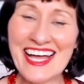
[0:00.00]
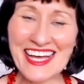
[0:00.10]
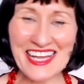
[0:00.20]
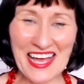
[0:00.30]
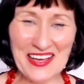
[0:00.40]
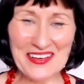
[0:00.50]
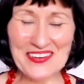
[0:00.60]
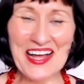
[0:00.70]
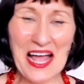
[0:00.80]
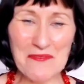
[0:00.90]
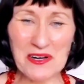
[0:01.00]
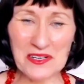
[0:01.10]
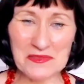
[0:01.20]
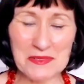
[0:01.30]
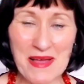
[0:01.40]
Hello, and
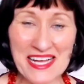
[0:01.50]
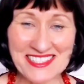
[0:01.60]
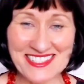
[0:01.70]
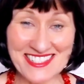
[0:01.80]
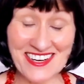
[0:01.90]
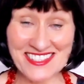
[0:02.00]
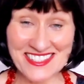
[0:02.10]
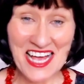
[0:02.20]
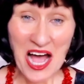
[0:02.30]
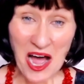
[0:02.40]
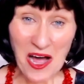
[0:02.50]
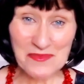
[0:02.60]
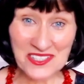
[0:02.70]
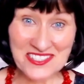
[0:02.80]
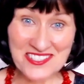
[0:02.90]
welcome to Back to the Science.
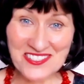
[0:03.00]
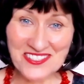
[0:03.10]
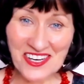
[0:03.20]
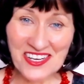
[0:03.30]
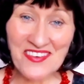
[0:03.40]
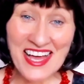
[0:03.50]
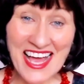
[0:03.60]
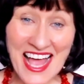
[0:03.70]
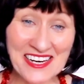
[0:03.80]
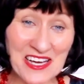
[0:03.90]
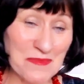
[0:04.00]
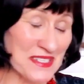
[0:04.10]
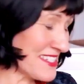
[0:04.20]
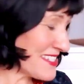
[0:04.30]
I'm Dr. Susan Oliver, and I'm a